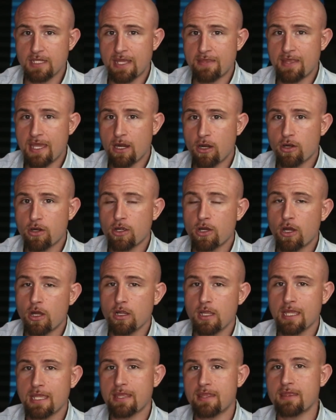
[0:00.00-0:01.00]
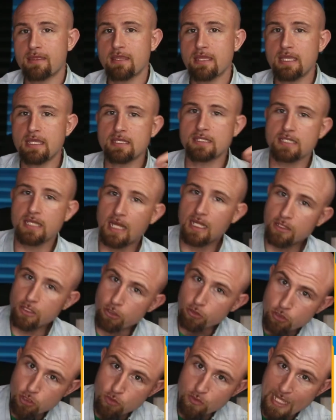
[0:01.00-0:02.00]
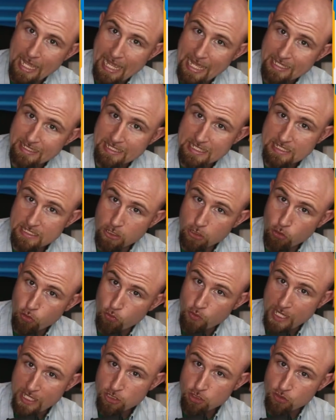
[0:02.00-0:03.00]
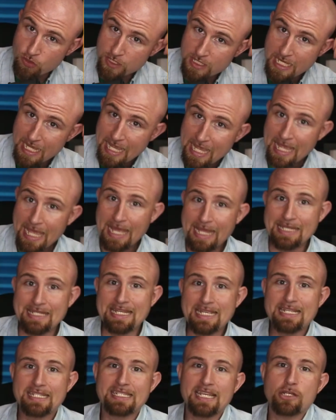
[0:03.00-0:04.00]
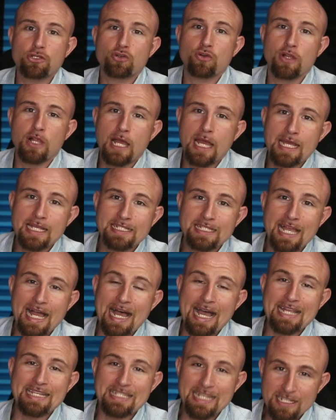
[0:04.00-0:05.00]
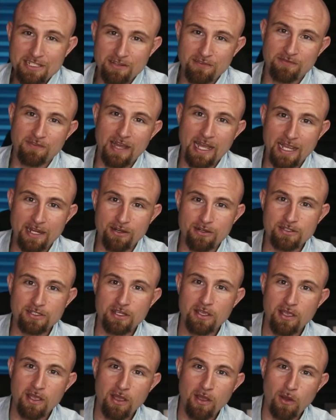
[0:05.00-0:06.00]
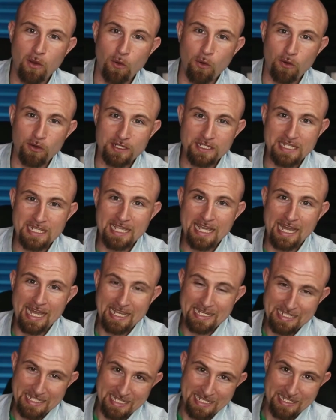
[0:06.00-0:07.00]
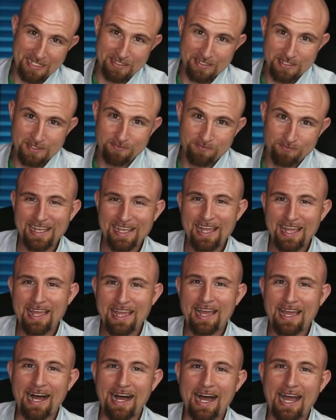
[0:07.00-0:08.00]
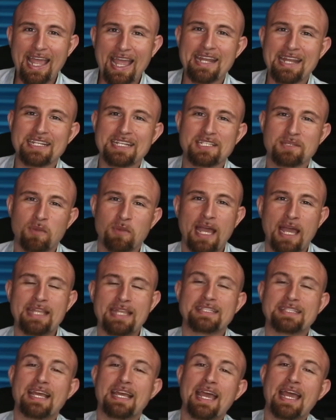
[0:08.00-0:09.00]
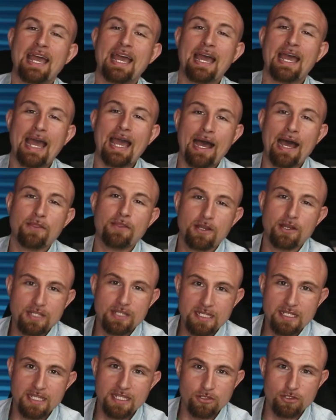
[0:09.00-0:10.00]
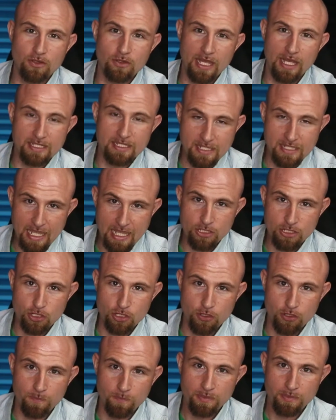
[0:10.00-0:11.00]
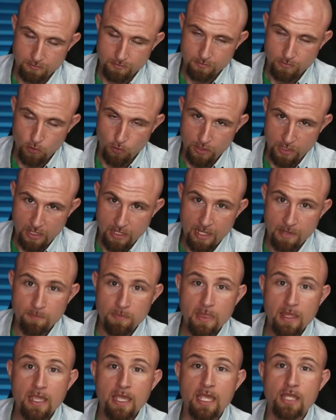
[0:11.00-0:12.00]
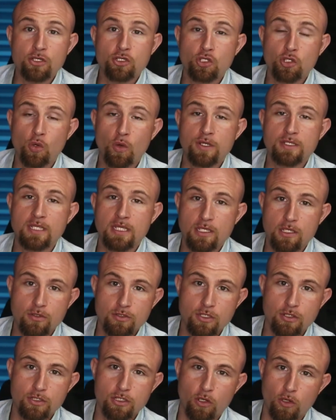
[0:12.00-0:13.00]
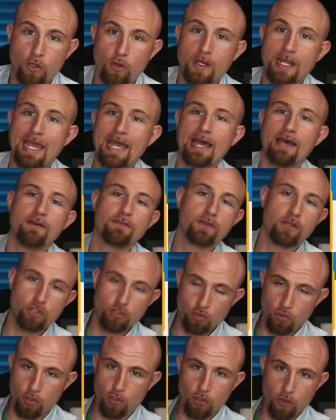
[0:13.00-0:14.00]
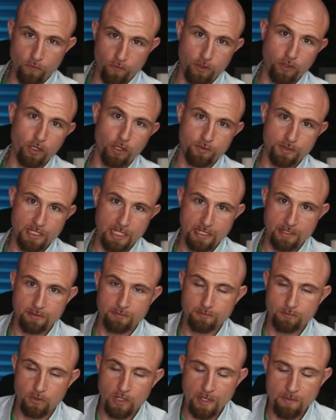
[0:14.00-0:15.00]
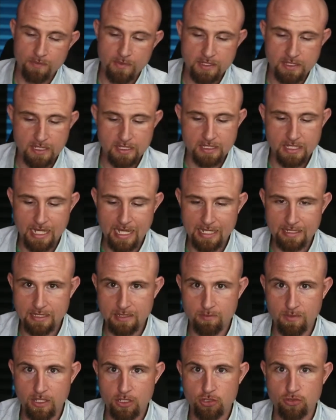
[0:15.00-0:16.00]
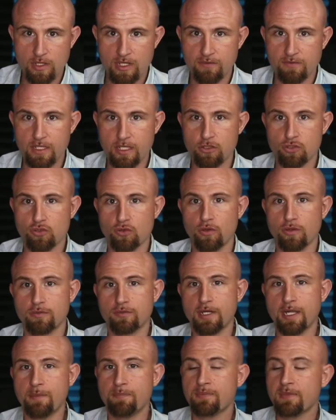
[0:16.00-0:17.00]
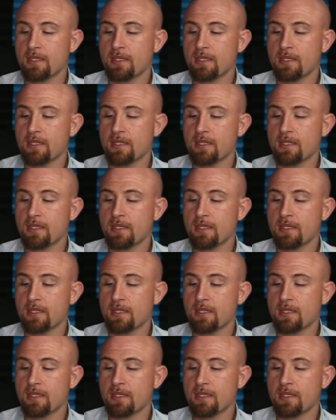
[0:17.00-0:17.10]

and they are calling these uh, little doodads, these little credentials, decentralized identifiers or DIDs, uh, and explains how their decentralized nature, according to them, ensures that users are going to have control over their own data, right? This is not administratively controlled, right?